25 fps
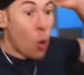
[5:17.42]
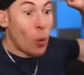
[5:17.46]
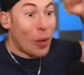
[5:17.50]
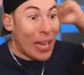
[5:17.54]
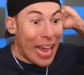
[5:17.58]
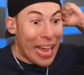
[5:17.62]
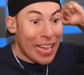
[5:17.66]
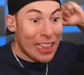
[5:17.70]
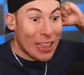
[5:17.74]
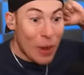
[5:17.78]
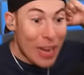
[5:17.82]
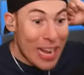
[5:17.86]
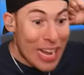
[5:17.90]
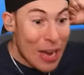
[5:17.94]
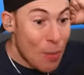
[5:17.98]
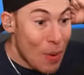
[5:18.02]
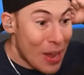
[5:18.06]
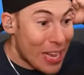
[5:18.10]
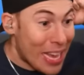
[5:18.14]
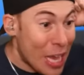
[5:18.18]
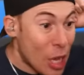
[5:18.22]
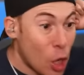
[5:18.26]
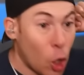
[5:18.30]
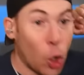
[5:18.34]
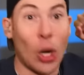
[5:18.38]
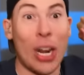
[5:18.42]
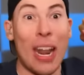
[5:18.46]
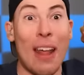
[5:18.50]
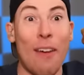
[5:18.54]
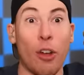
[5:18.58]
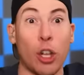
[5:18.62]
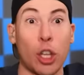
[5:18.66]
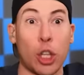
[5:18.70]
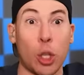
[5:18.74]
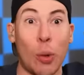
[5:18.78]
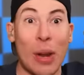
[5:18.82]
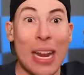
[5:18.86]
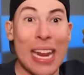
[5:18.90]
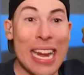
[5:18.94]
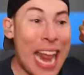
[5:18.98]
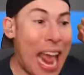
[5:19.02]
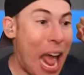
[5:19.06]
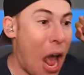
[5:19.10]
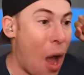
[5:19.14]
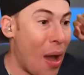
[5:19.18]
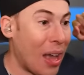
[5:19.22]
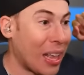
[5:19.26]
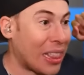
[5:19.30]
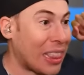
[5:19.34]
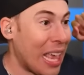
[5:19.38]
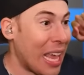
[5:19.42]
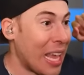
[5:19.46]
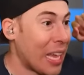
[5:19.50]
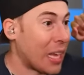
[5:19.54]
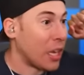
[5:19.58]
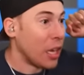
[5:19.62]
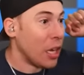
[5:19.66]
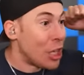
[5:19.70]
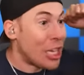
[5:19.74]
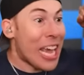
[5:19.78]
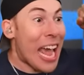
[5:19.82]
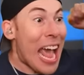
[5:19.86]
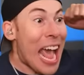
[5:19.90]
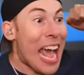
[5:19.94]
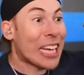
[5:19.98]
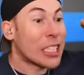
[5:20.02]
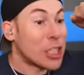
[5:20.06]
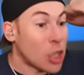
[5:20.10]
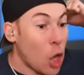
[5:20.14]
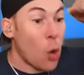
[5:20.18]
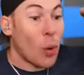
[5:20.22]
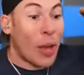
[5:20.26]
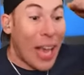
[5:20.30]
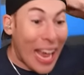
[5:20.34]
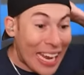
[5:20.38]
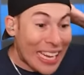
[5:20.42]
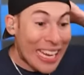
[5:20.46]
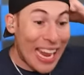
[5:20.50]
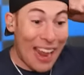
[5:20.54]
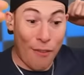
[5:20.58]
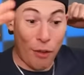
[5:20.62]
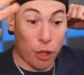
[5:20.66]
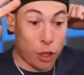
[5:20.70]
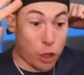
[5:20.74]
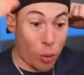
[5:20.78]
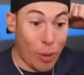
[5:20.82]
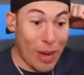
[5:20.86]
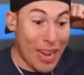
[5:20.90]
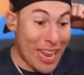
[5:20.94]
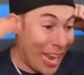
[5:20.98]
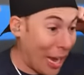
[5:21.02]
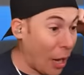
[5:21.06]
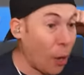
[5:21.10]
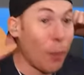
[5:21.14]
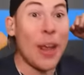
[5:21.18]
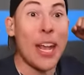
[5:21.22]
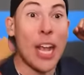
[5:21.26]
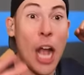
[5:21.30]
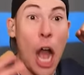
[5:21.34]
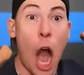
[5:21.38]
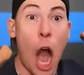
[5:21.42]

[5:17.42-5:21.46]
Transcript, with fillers: Okay, we, we can go to level three now, I think. Yes! Okay, level three, here we